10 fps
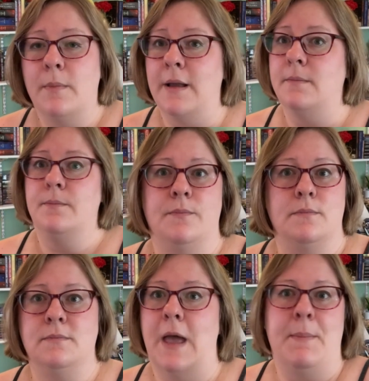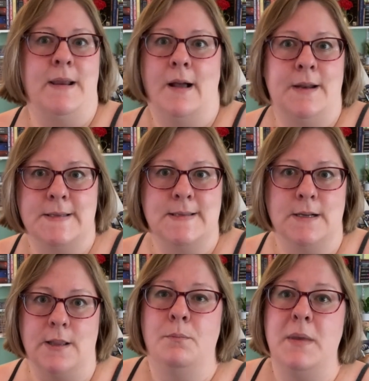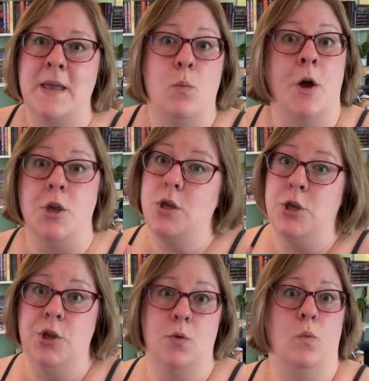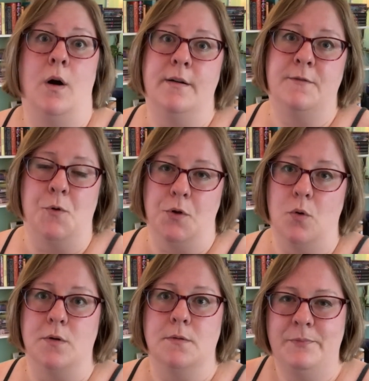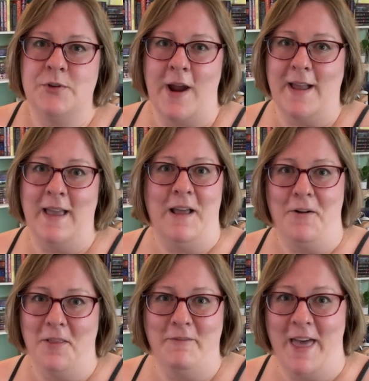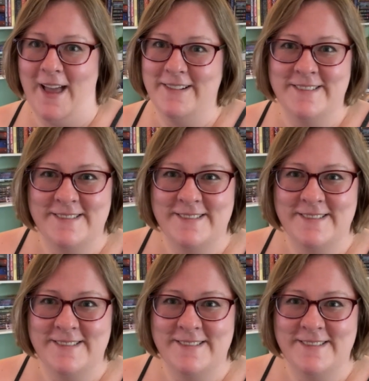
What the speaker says: but that may not necessarily be what you want for your tracking and all of that.